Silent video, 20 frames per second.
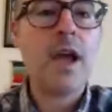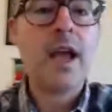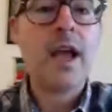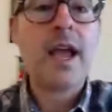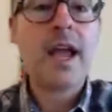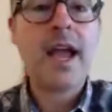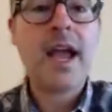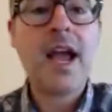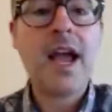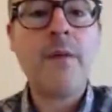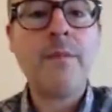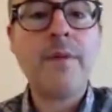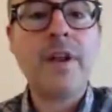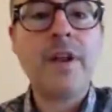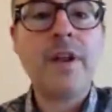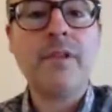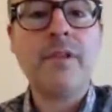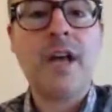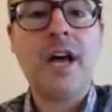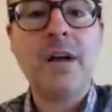how many
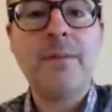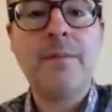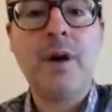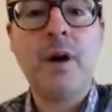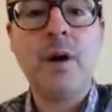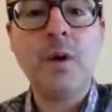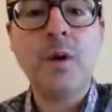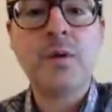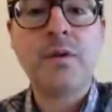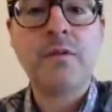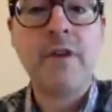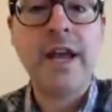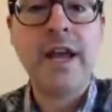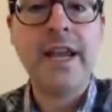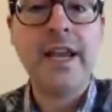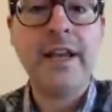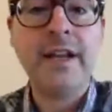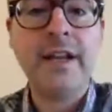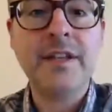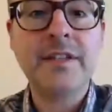blog posts we write
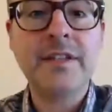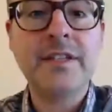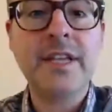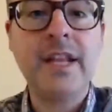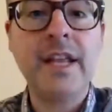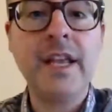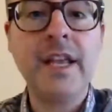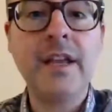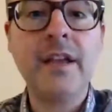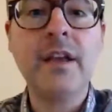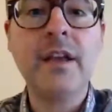in a sitting,